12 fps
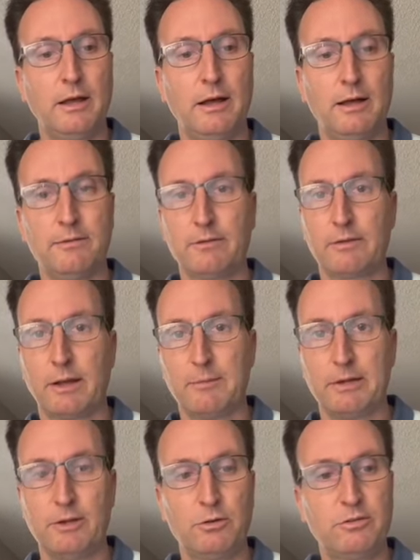I've even got
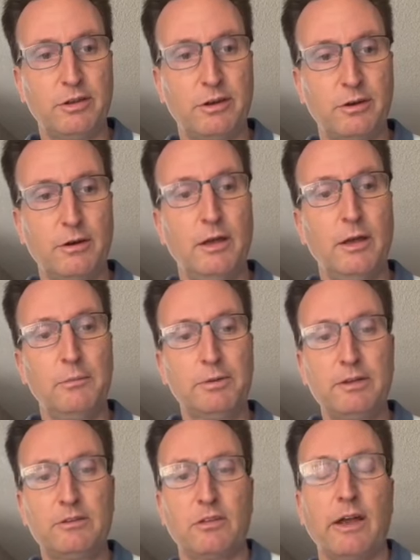my notes here.
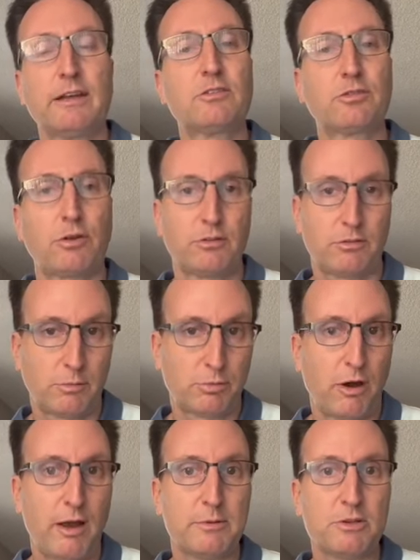Please like,
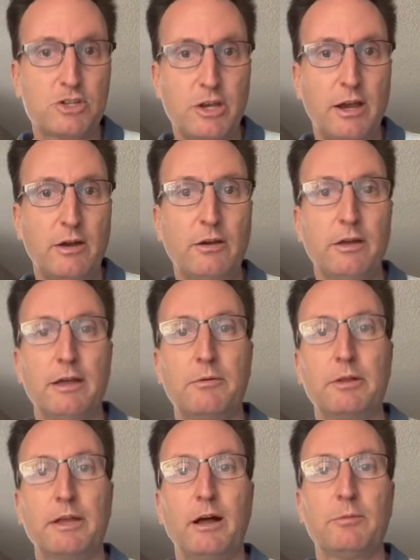subscribe, and share. It
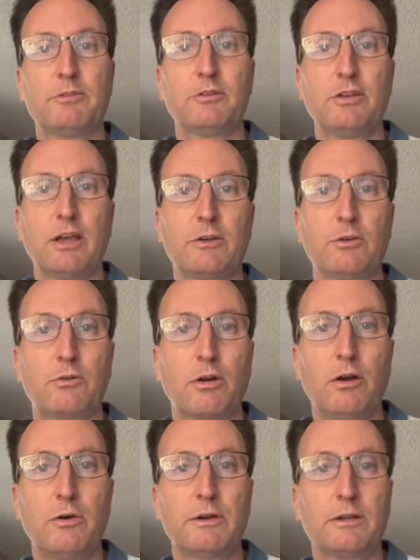really helps the channel
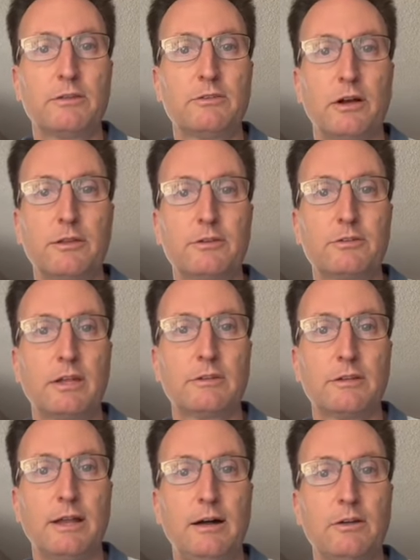grow and lets others get
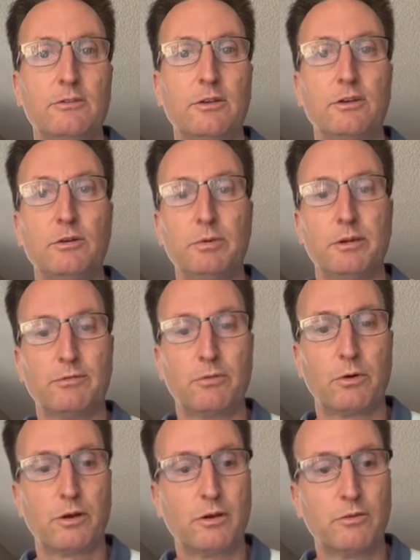the knowledge that you've been
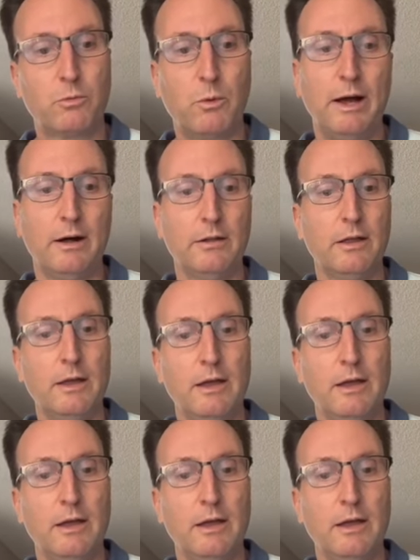afforded as well.